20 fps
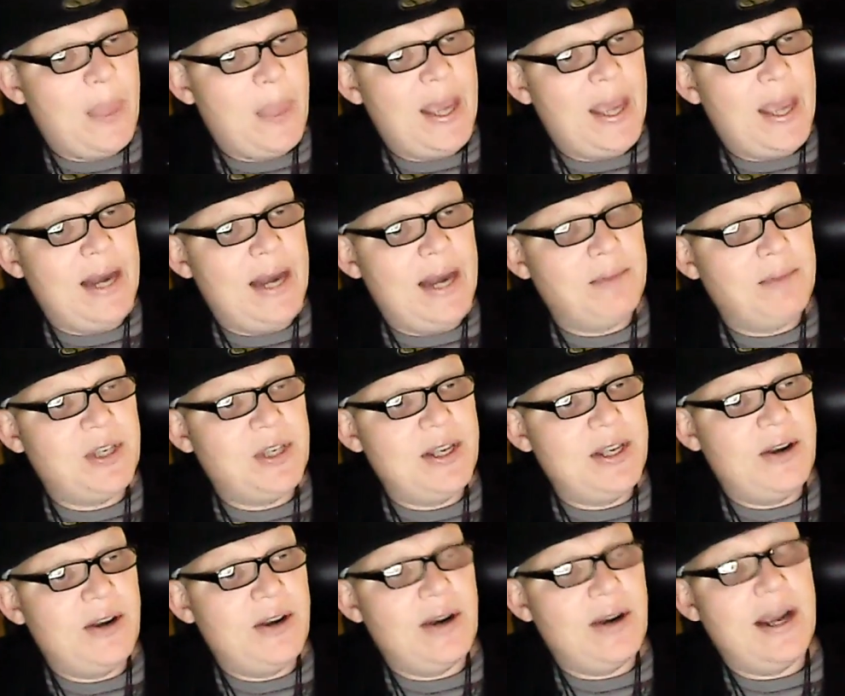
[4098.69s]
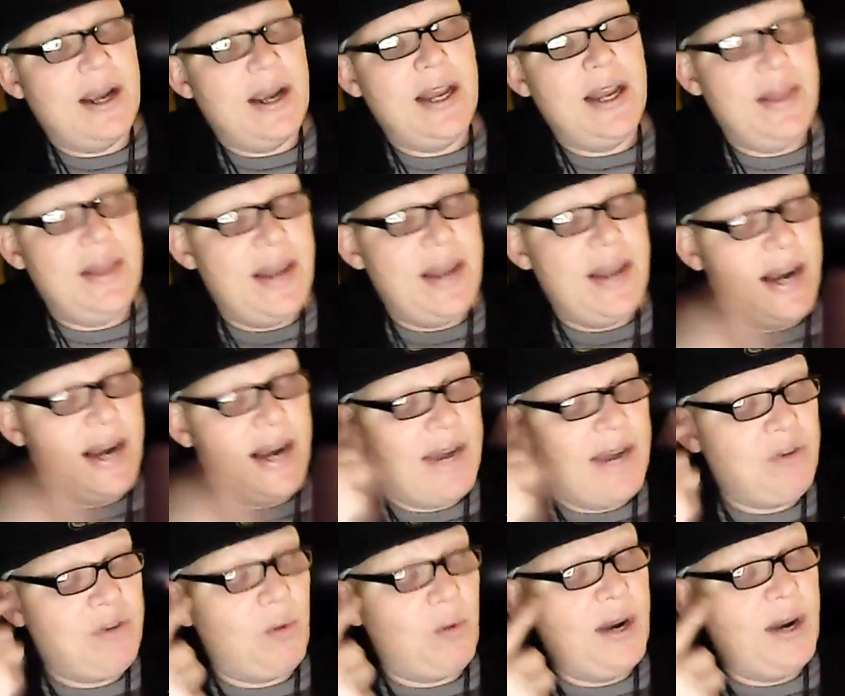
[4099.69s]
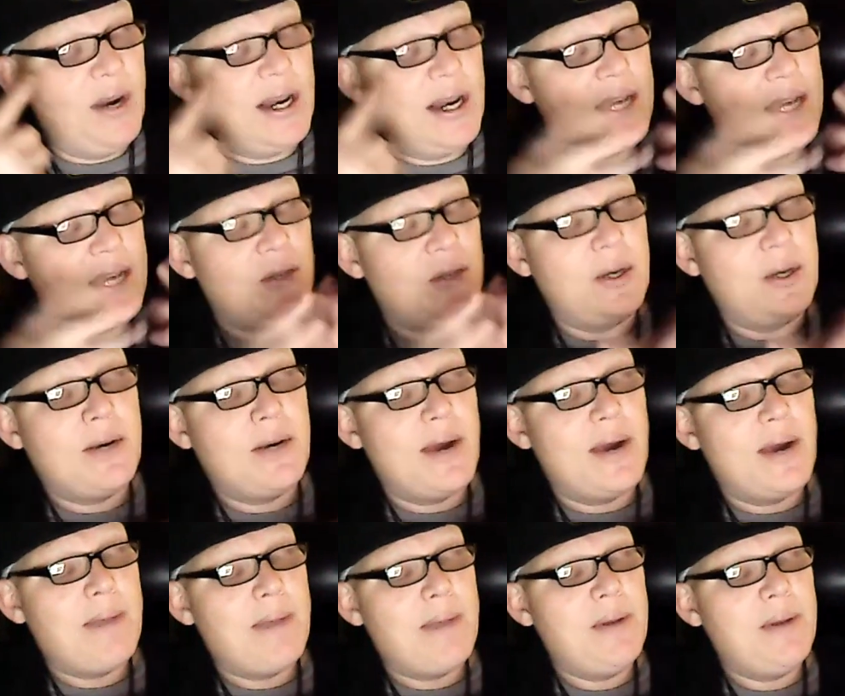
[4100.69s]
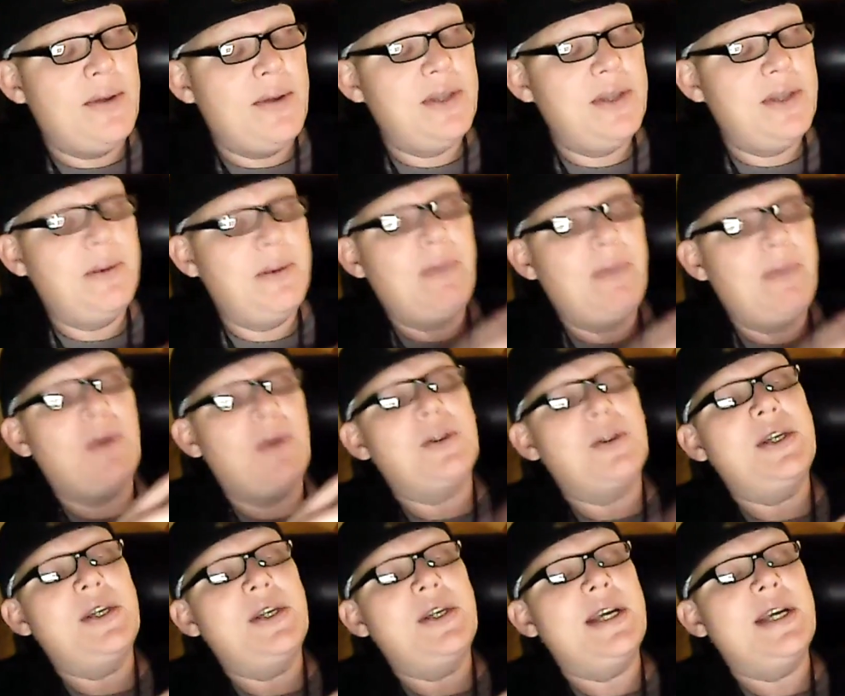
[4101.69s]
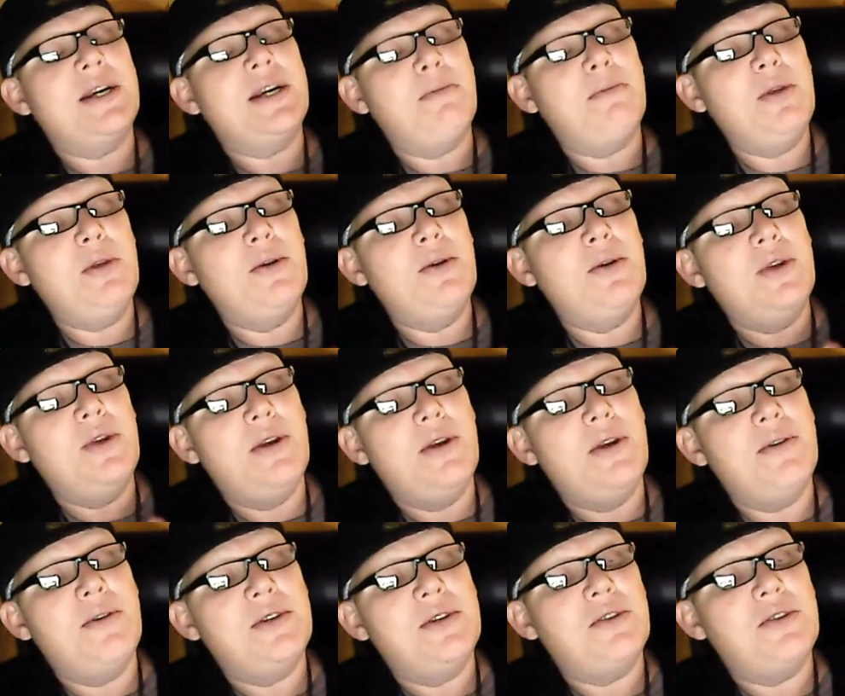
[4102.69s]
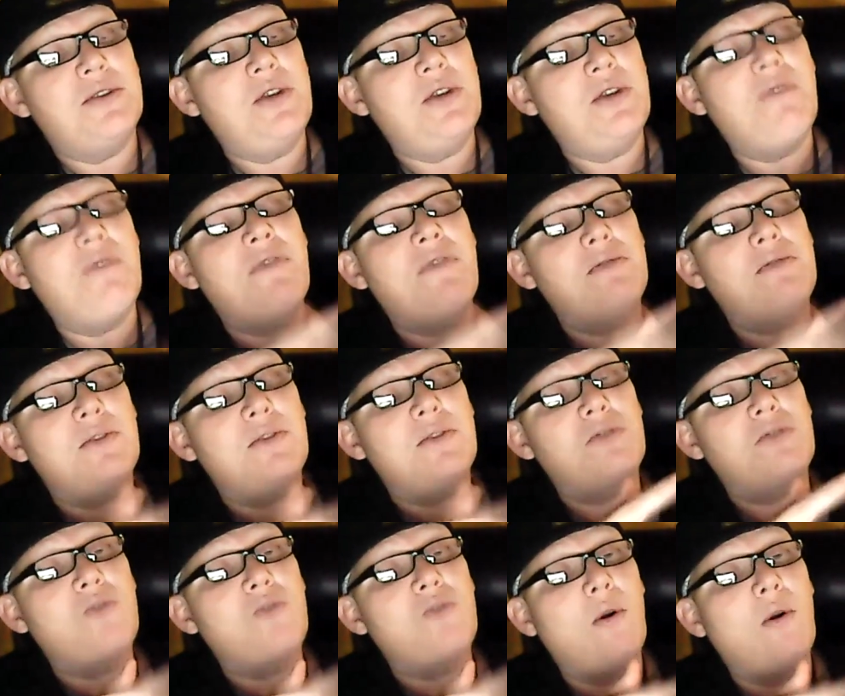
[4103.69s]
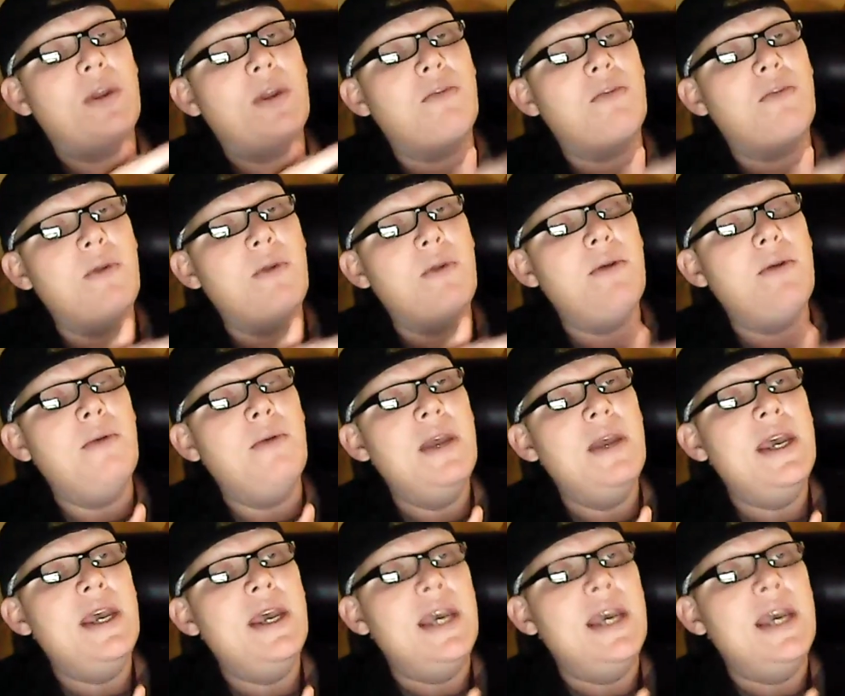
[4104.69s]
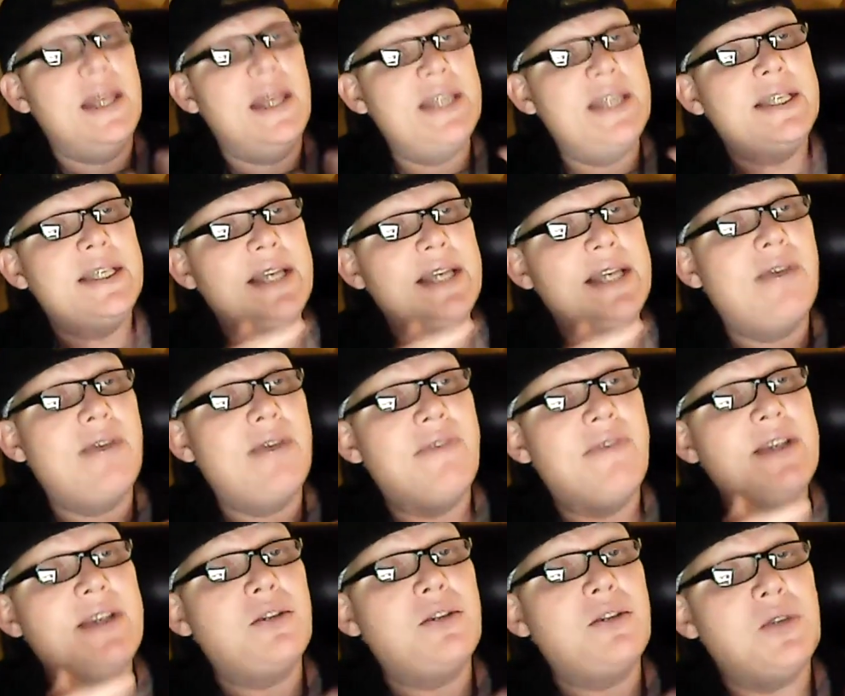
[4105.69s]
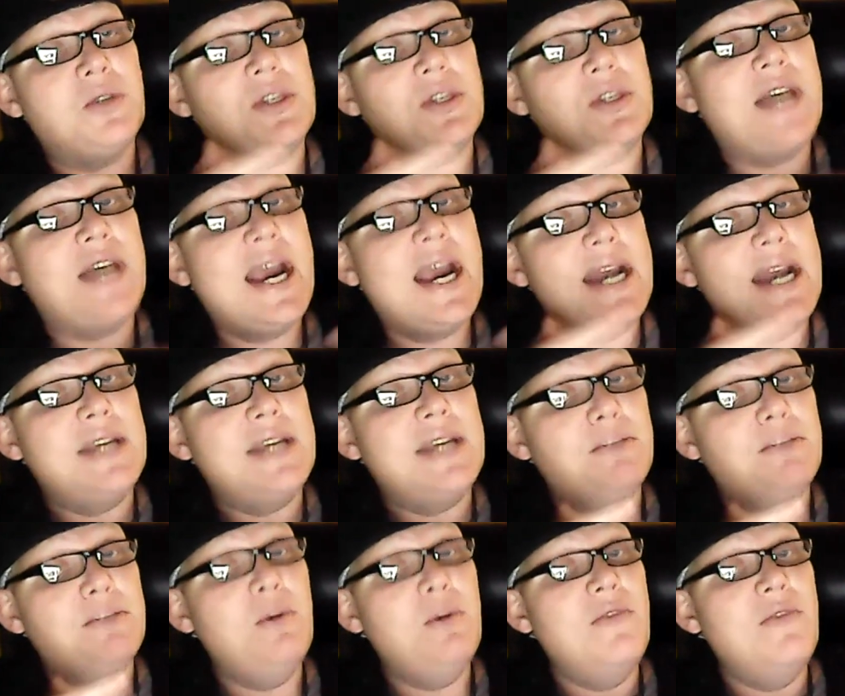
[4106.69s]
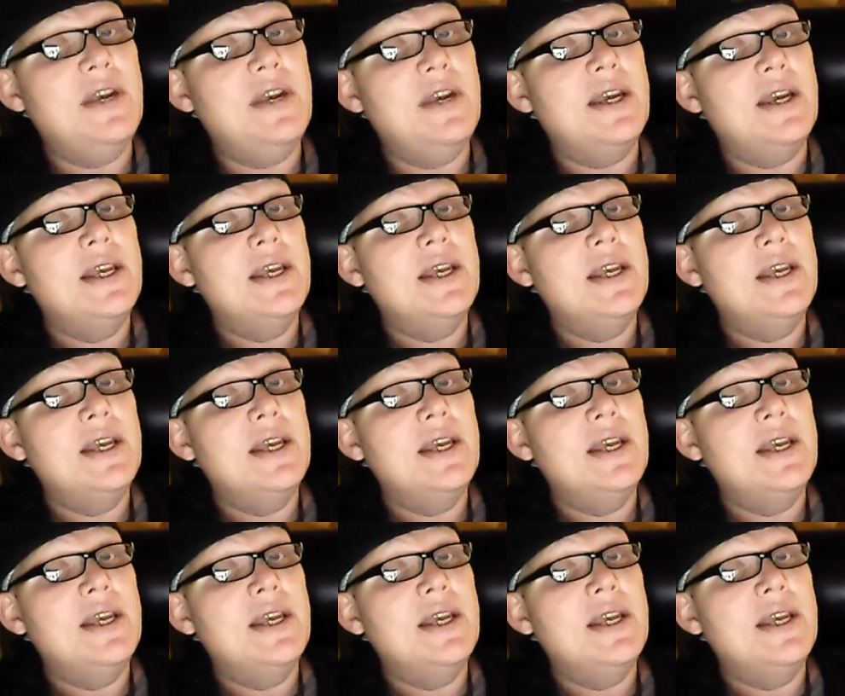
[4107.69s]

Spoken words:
And I'm sitting there and then I have to realize, holy crap, these people aren't sitting at a computer, it's a cell phone, so they're scrolling through. And this is how fast our society is moving.